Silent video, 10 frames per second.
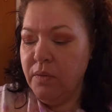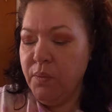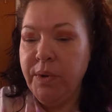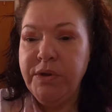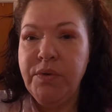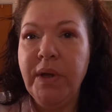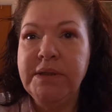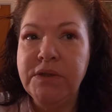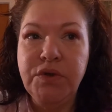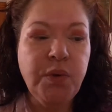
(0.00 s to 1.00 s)
we do
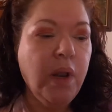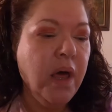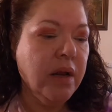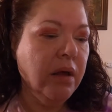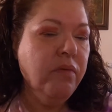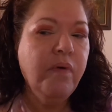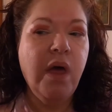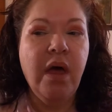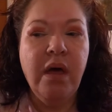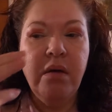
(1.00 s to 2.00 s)
like to do a lot of.
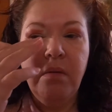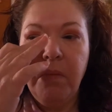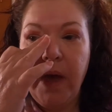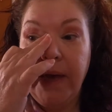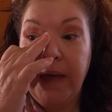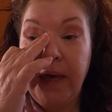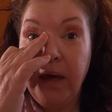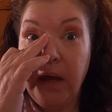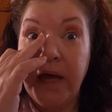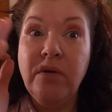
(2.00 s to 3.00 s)

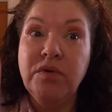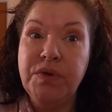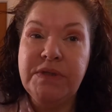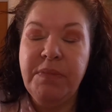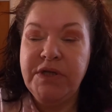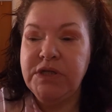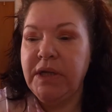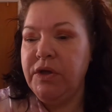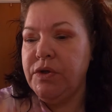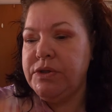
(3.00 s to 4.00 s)
I don't do as much as
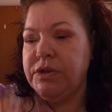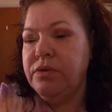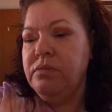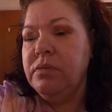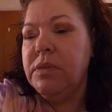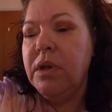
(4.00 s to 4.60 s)
I used to.